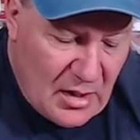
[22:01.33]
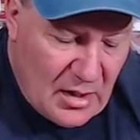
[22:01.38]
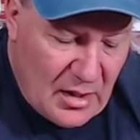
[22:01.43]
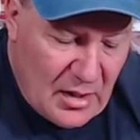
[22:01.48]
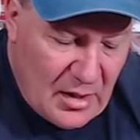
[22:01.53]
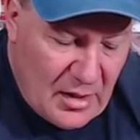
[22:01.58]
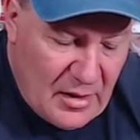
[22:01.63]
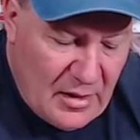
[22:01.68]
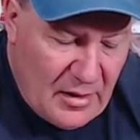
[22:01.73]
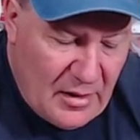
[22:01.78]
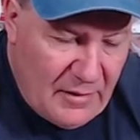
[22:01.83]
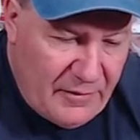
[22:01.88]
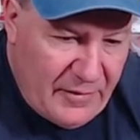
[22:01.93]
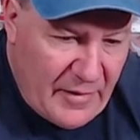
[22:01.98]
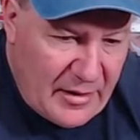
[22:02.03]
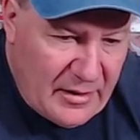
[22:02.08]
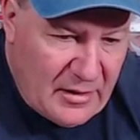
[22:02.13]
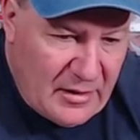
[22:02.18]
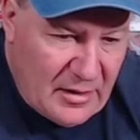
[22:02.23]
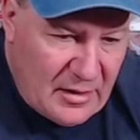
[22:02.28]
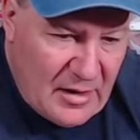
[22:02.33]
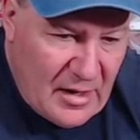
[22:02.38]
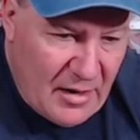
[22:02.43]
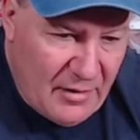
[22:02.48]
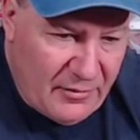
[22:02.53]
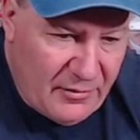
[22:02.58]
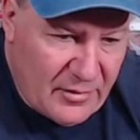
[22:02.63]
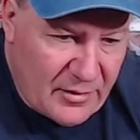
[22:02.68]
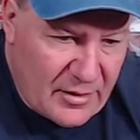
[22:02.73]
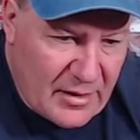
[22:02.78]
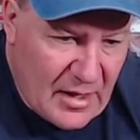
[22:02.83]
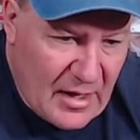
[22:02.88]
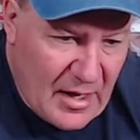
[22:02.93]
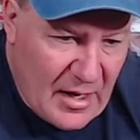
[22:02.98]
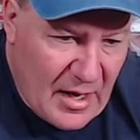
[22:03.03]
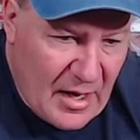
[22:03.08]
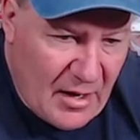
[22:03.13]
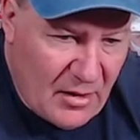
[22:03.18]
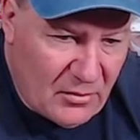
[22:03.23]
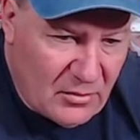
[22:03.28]
Uh, if I could ever get
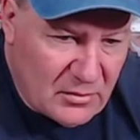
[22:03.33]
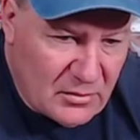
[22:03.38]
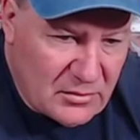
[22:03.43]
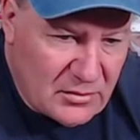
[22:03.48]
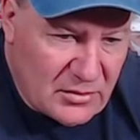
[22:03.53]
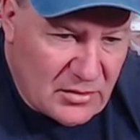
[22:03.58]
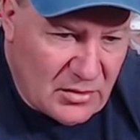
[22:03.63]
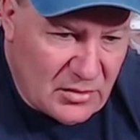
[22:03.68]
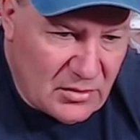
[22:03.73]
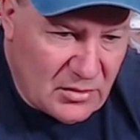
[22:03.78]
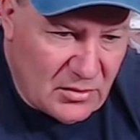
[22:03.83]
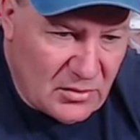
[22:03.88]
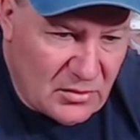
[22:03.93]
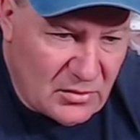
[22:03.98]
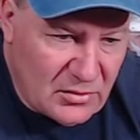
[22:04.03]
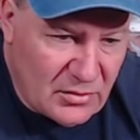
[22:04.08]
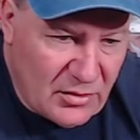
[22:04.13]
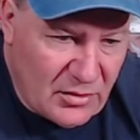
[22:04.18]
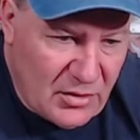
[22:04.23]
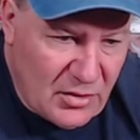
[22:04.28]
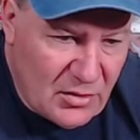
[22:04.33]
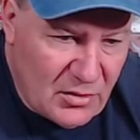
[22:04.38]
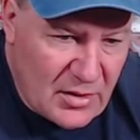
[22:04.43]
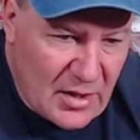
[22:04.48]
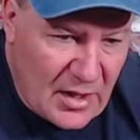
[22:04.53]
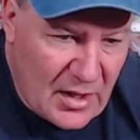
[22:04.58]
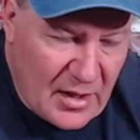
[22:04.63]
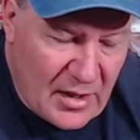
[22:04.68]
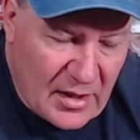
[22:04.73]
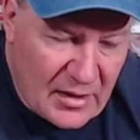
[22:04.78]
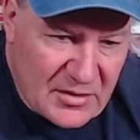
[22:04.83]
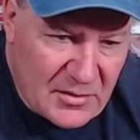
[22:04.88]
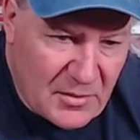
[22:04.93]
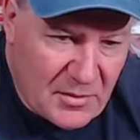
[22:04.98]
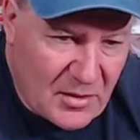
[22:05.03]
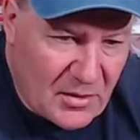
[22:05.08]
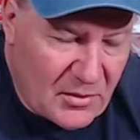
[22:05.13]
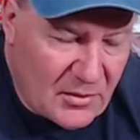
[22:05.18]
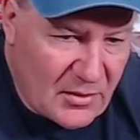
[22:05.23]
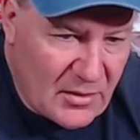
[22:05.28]
out to UK
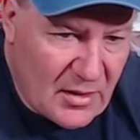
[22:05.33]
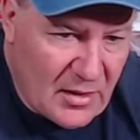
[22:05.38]
Expo,